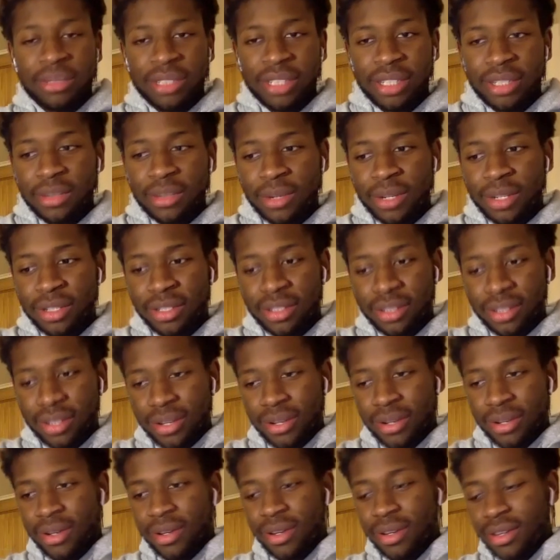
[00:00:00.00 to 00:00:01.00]
I'm six one,
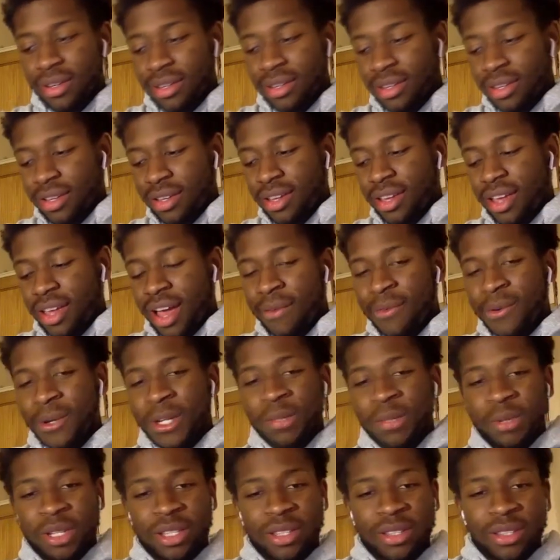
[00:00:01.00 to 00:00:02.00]
so I've
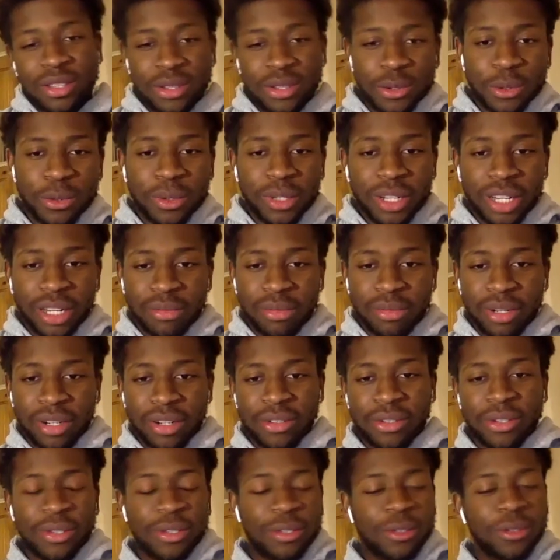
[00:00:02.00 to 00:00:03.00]
always been taller,
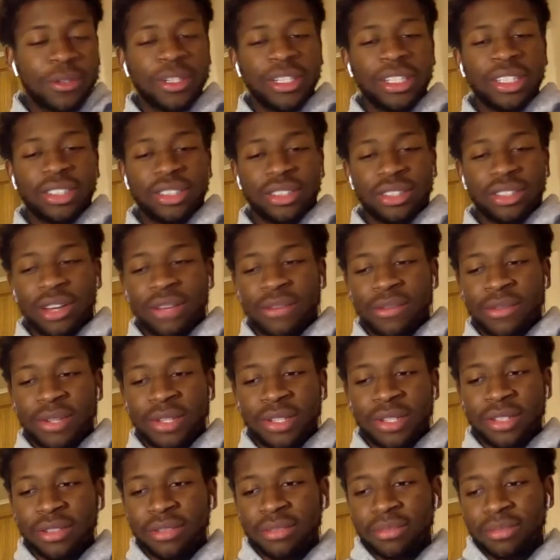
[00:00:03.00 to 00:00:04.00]
but not the tallest. So I've
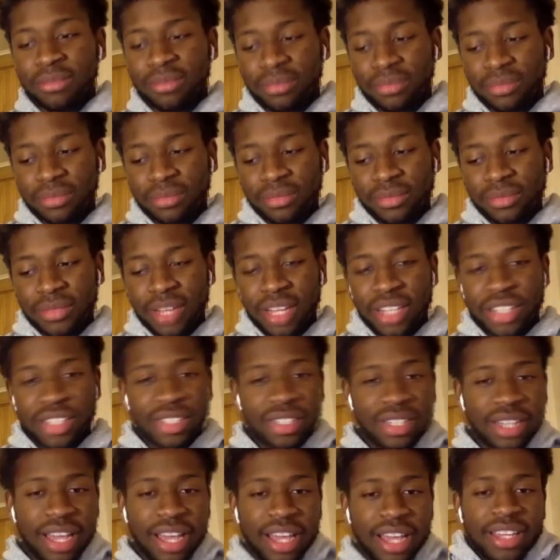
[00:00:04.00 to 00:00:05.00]
always I
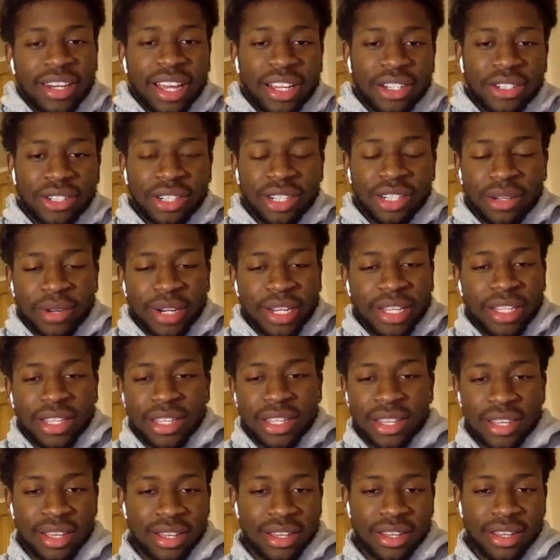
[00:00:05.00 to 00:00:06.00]
just like naturally went
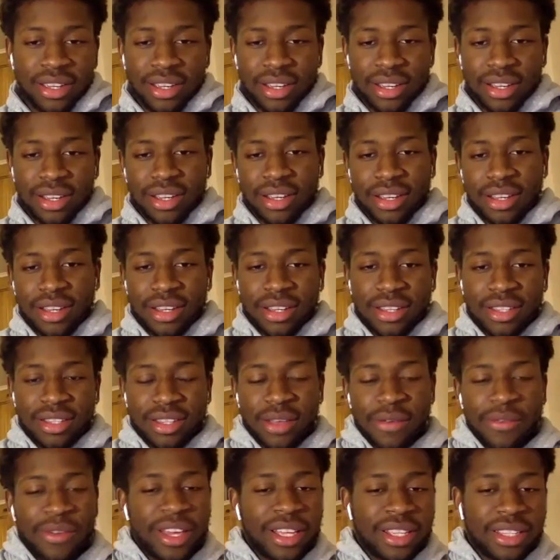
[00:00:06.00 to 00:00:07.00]
into
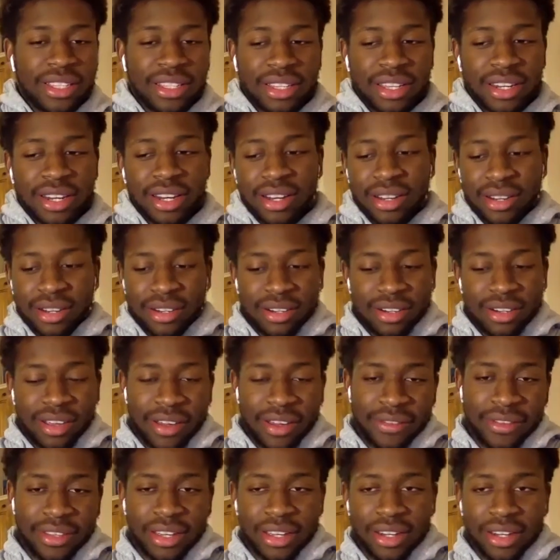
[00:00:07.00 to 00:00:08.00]
defence, and then
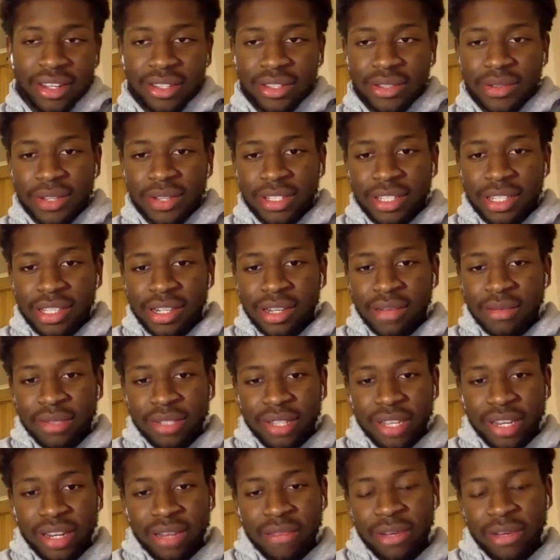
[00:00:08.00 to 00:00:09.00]
yeah. I've turned into a
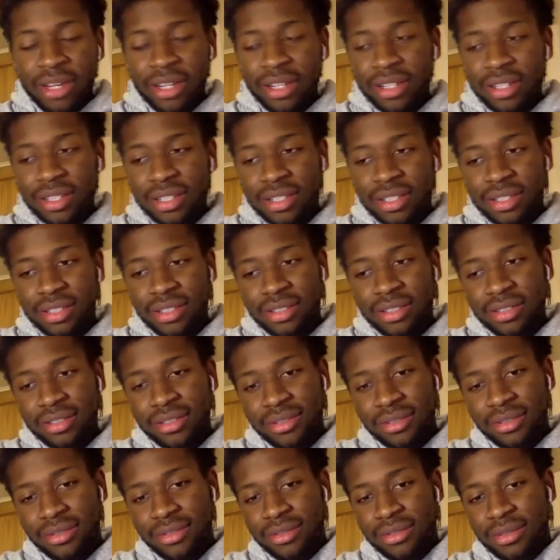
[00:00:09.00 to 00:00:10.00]
centre back
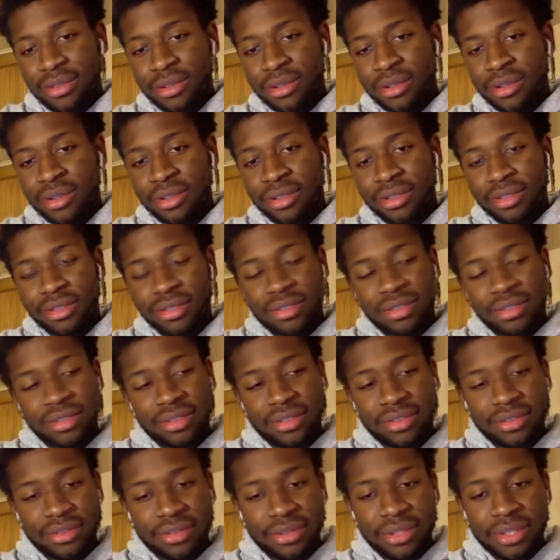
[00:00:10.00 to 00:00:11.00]
through
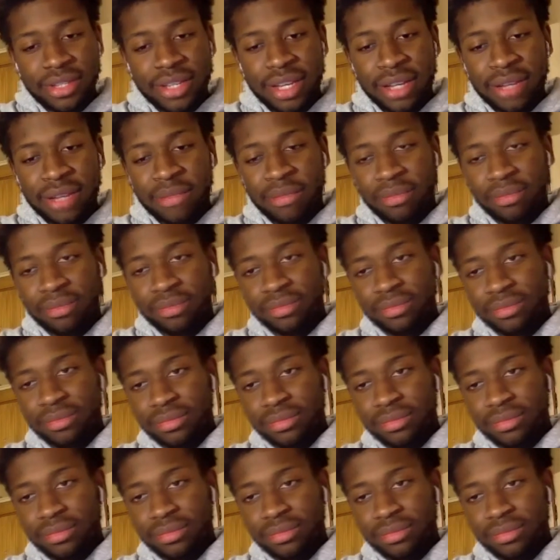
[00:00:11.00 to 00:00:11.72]
through time.